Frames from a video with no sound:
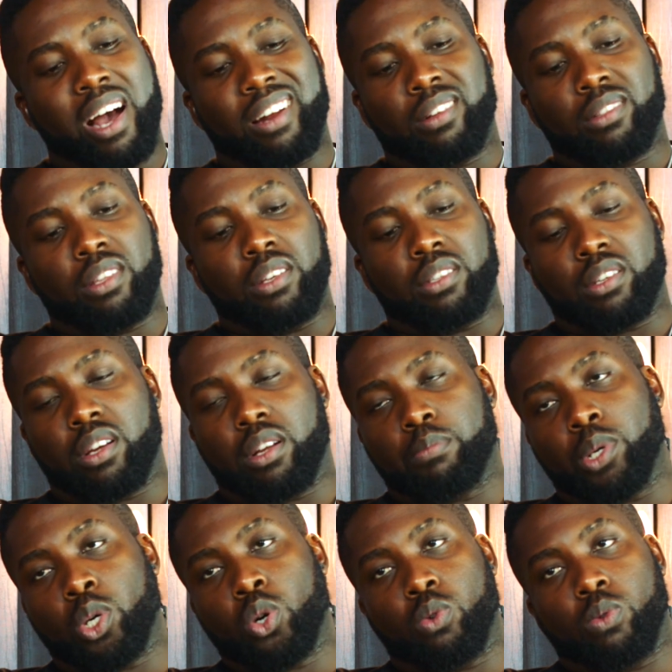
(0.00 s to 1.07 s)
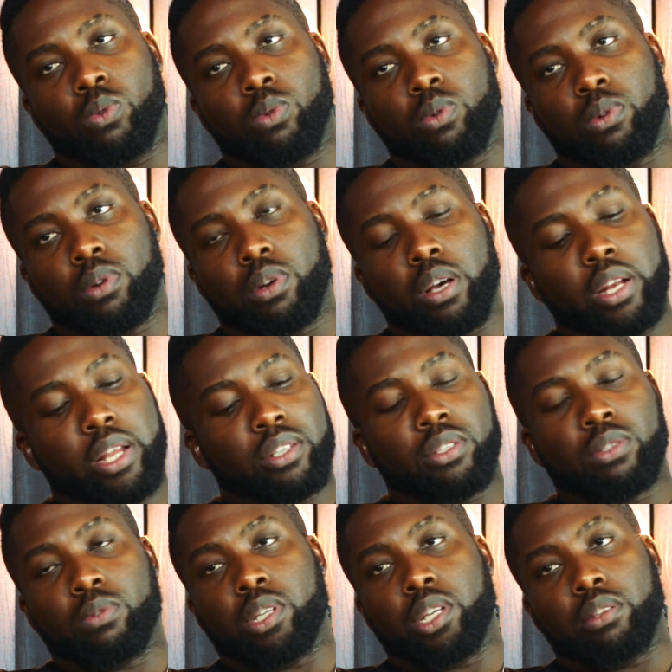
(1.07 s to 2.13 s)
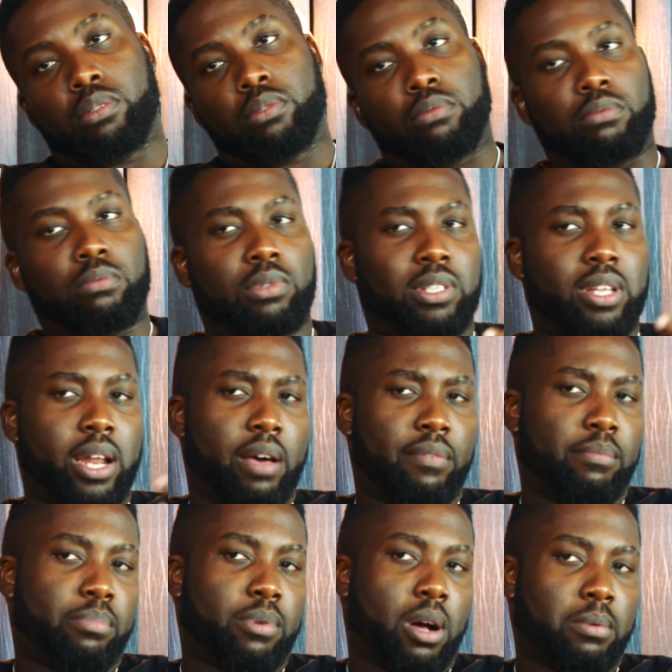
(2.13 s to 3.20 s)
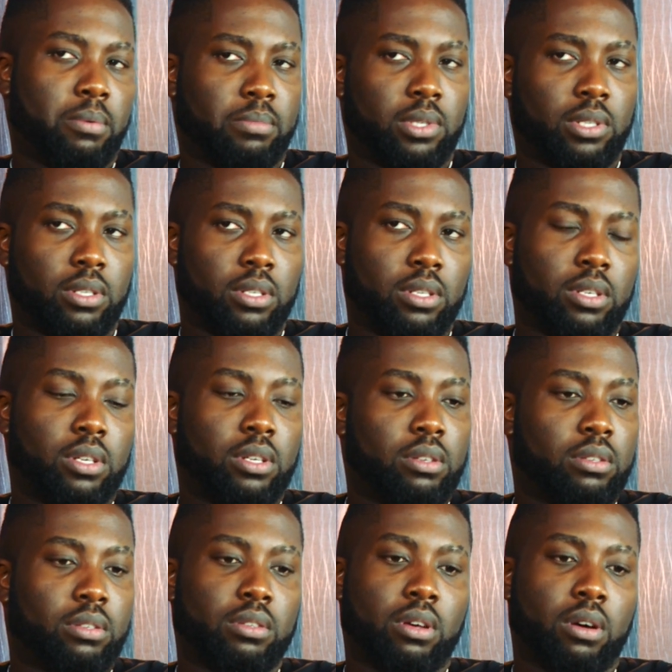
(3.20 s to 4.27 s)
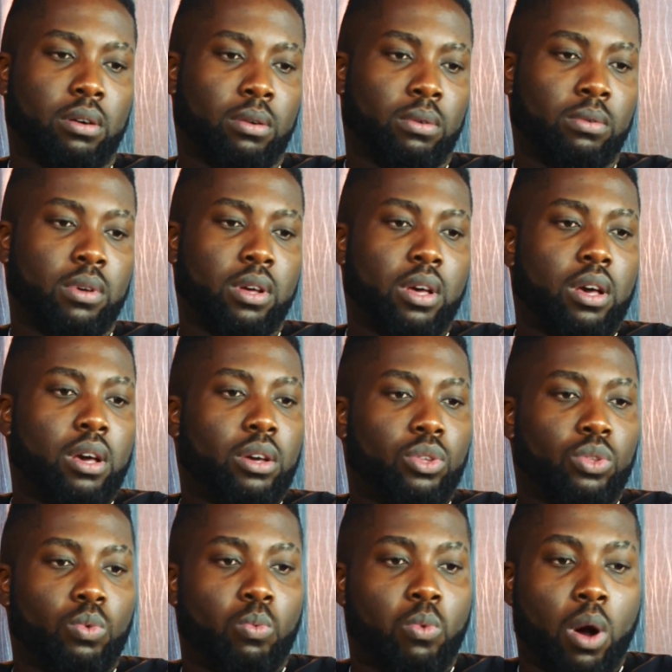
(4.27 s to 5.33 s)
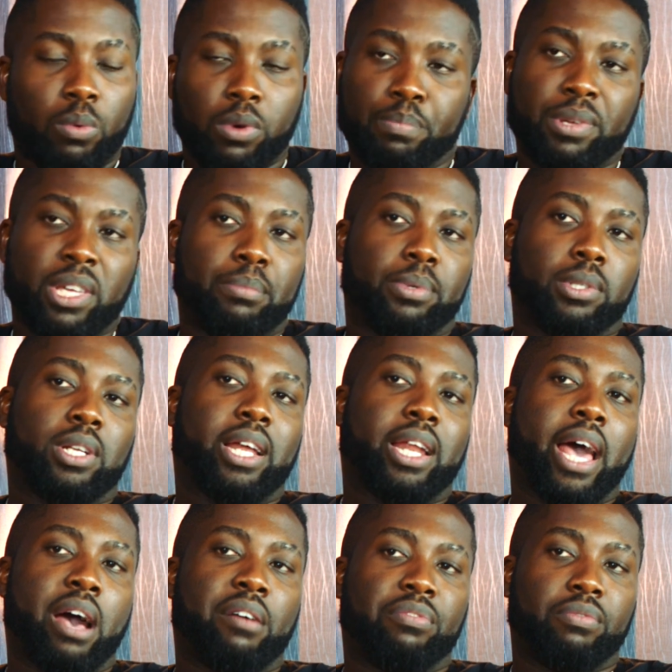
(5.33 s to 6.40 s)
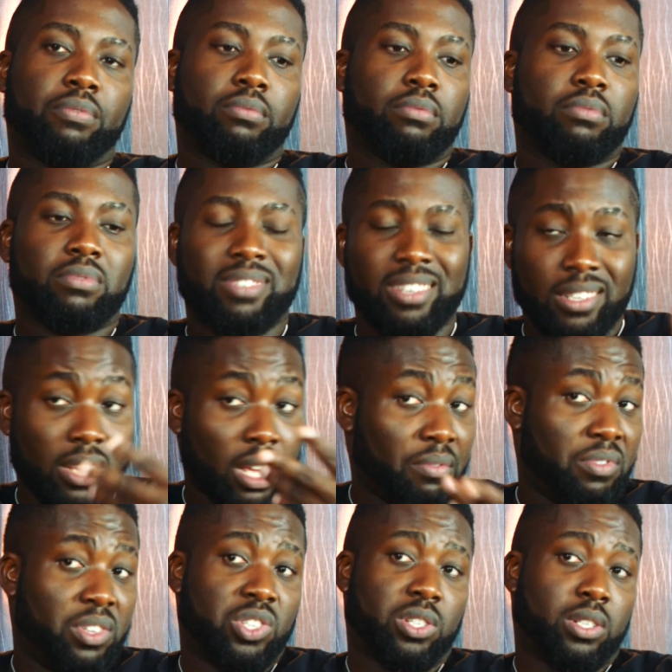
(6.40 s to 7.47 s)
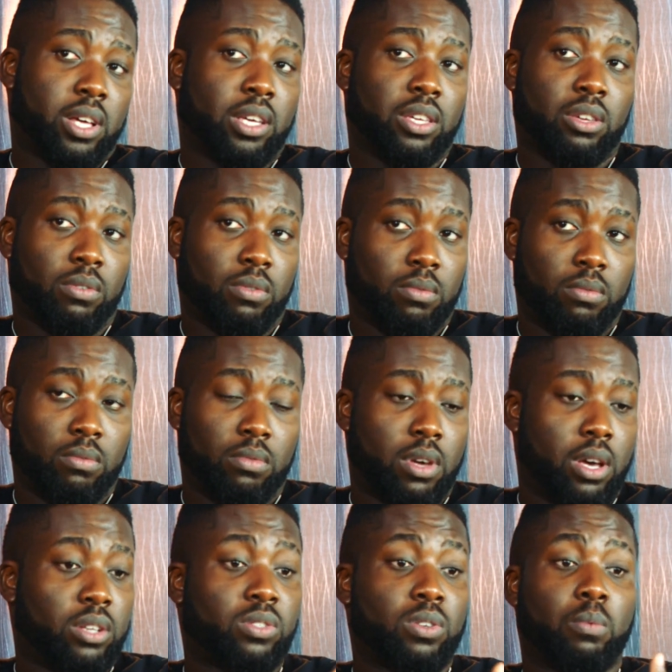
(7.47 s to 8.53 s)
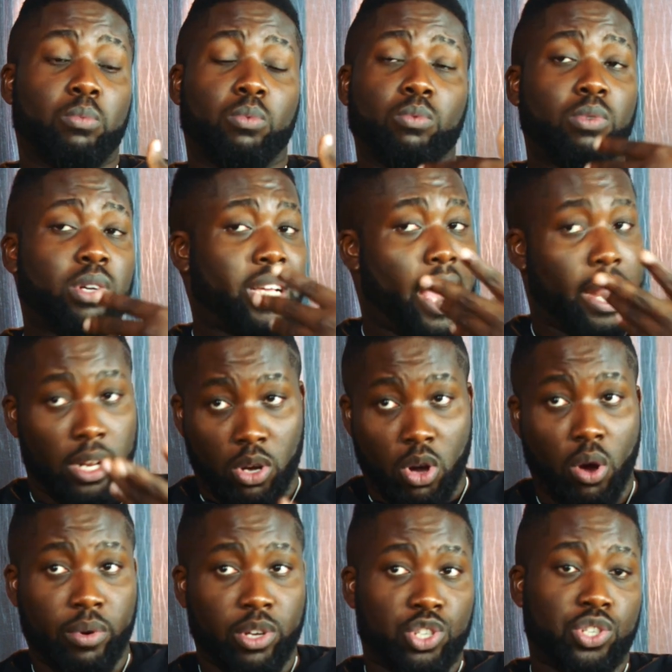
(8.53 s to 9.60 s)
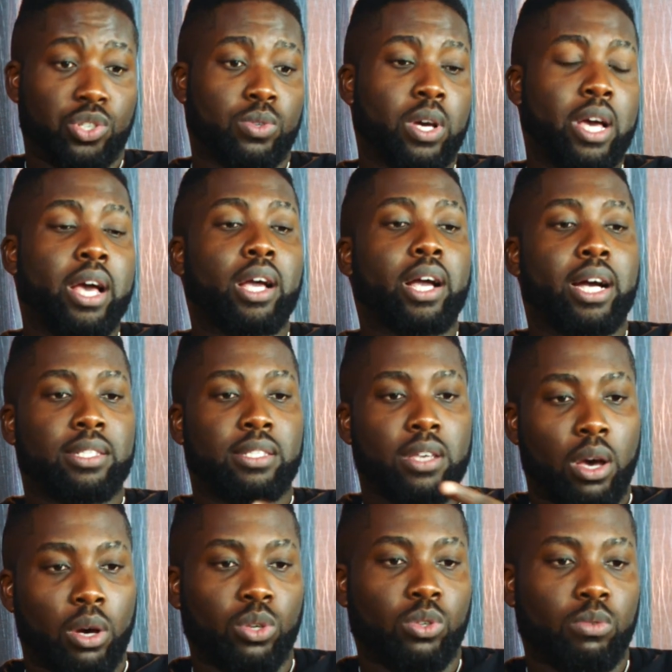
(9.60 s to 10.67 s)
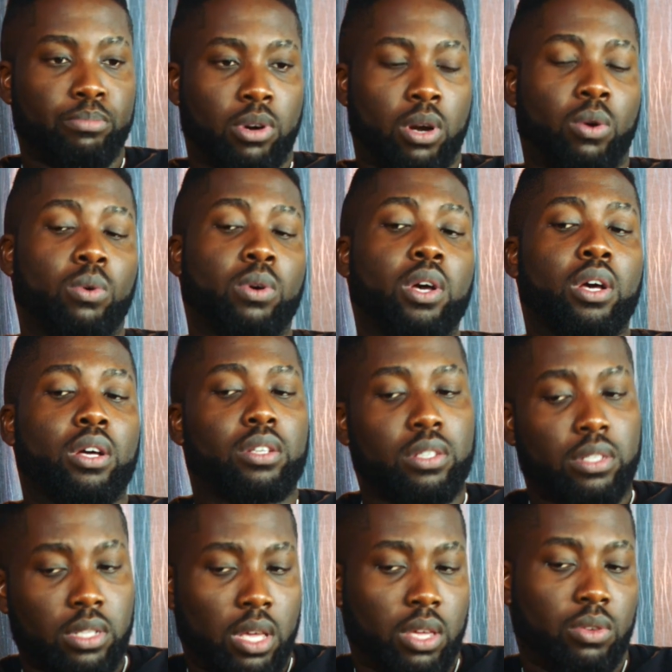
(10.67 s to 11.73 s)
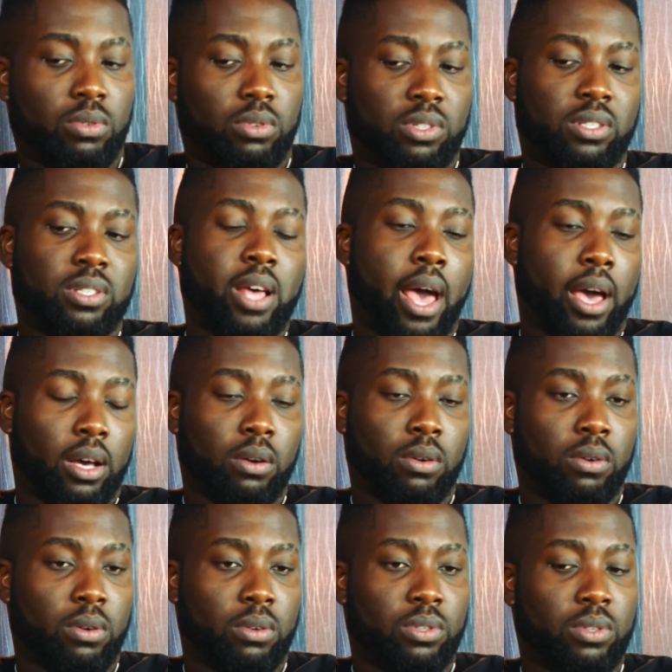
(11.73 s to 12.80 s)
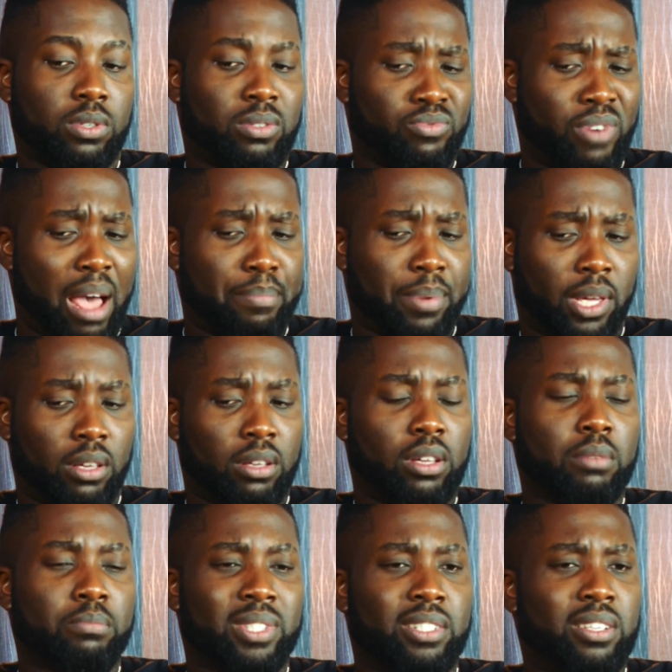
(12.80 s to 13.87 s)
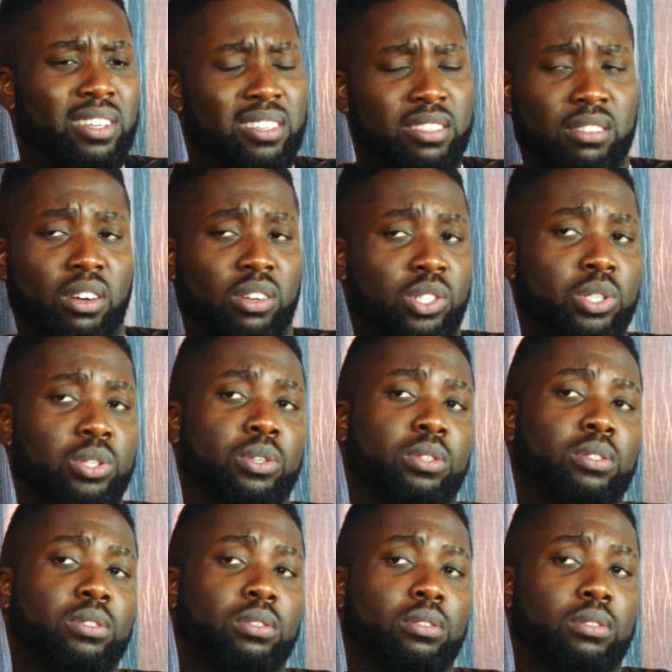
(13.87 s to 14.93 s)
no, I don't think it's gonna be cool. Let's do this. We start having problems. So work with people that have the same vision like you. Yeah, some can encourage you, can tell you, bro, this thing you sang or you're rapping, it's not good.